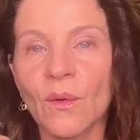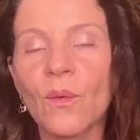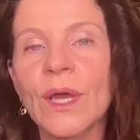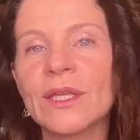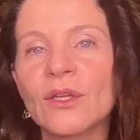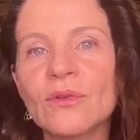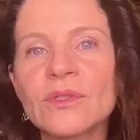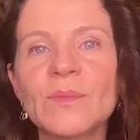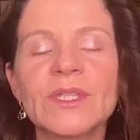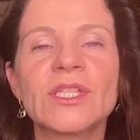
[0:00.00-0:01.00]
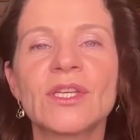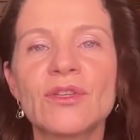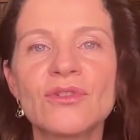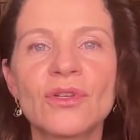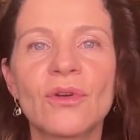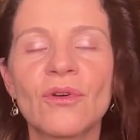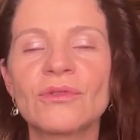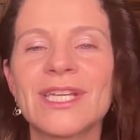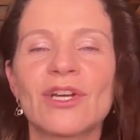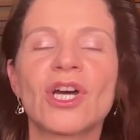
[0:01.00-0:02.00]
when those persecution
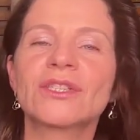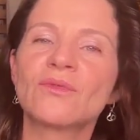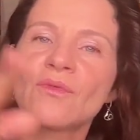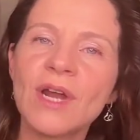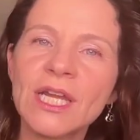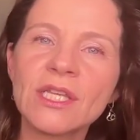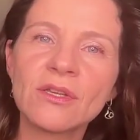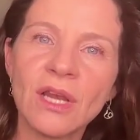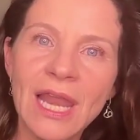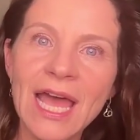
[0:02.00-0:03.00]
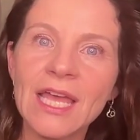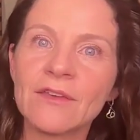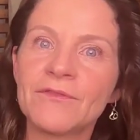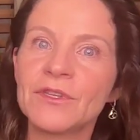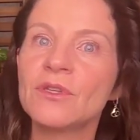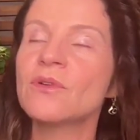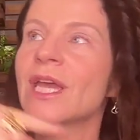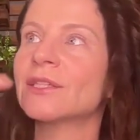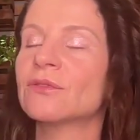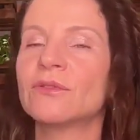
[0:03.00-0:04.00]
codes are not running your life, you
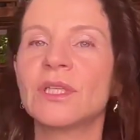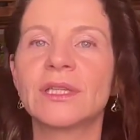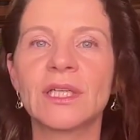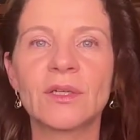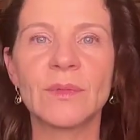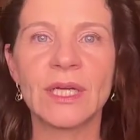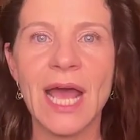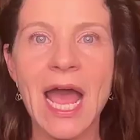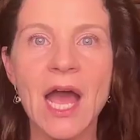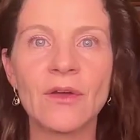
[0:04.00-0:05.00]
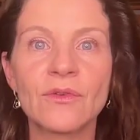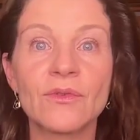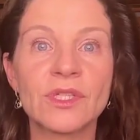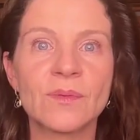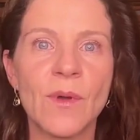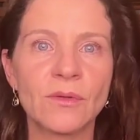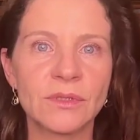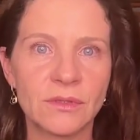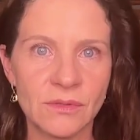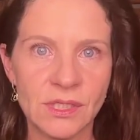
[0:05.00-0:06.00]
get to determine how you
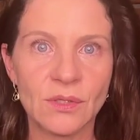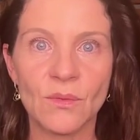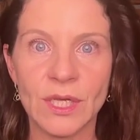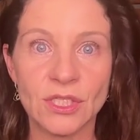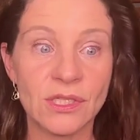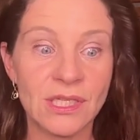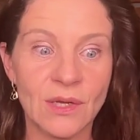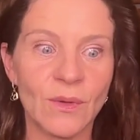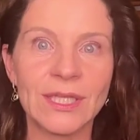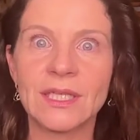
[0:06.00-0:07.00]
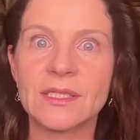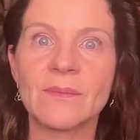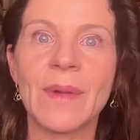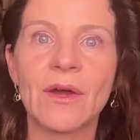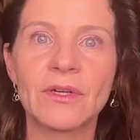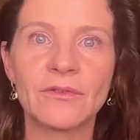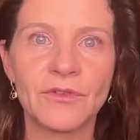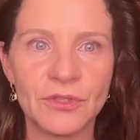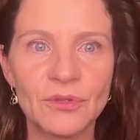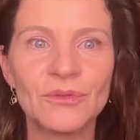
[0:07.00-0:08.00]
respond to situations in a way that is empowering
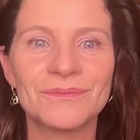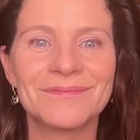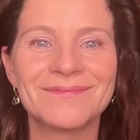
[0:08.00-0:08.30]
for you.